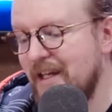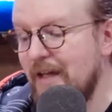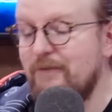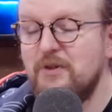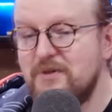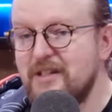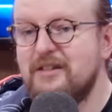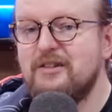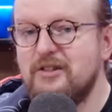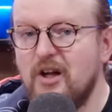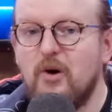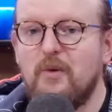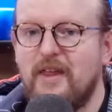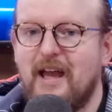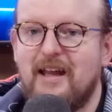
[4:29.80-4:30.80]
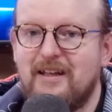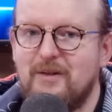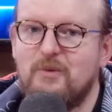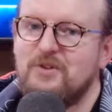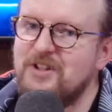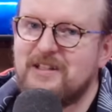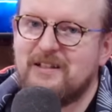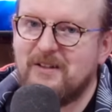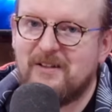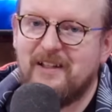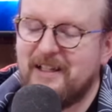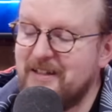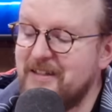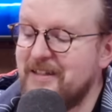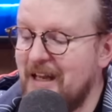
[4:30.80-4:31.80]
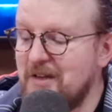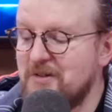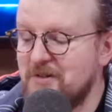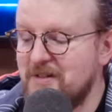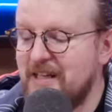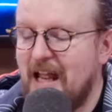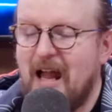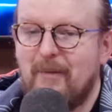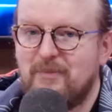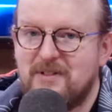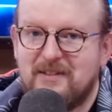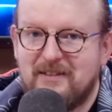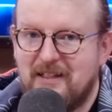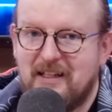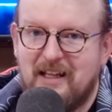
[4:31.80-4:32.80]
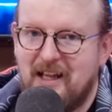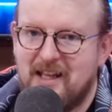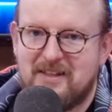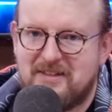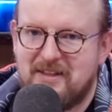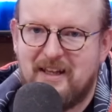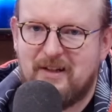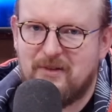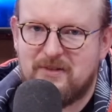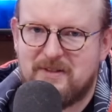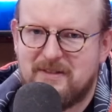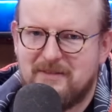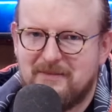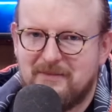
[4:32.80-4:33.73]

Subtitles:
if you didn't know that, it would just look like this entered tapped and cycles.